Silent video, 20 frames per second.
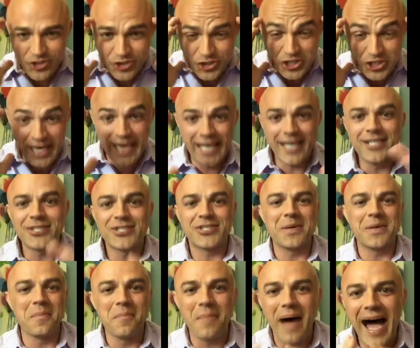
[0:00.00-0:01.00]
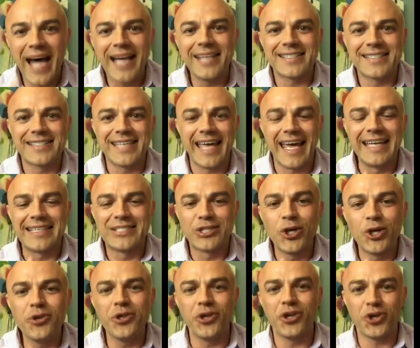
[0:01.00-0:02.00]
changed some mindset
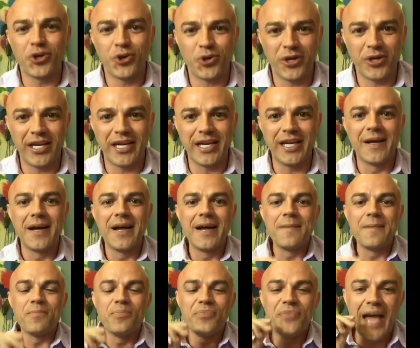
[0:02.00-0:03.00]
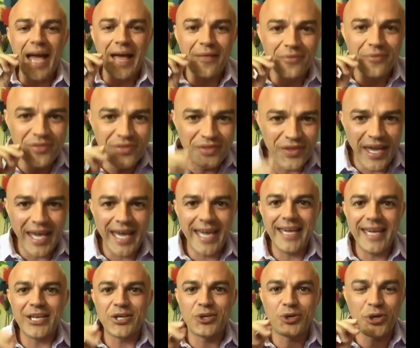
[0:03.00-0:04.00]
to the degree that
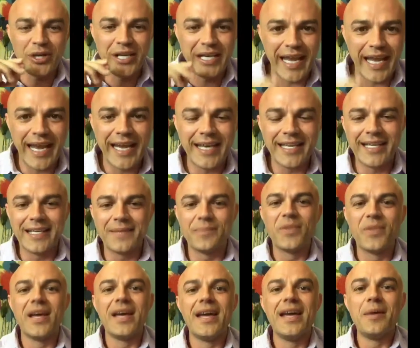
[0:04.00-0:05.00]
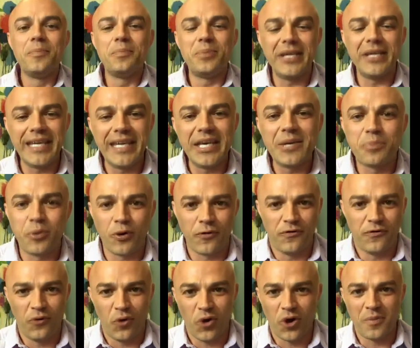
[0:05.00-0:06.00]
they created peak
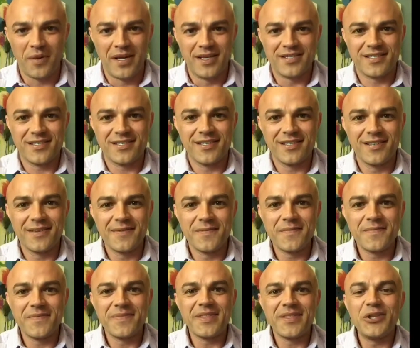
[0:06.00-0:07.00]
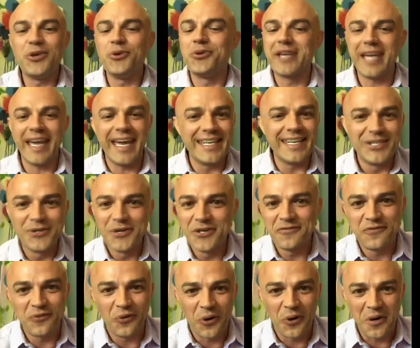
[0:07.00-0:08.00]
performance. You can't do it
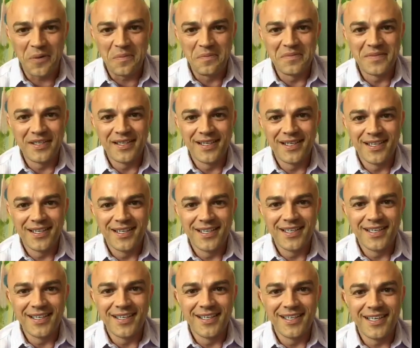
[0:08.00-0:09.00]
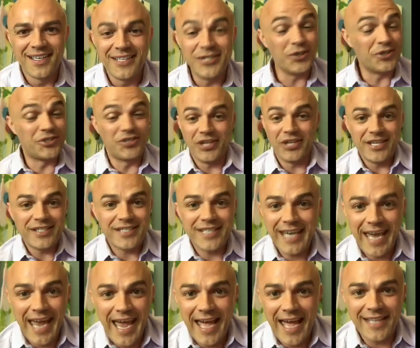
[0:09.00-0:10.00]
for them. You just
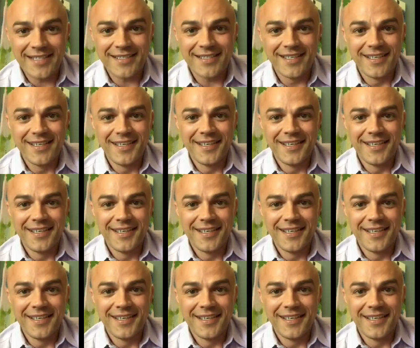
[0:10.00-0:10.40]
can't.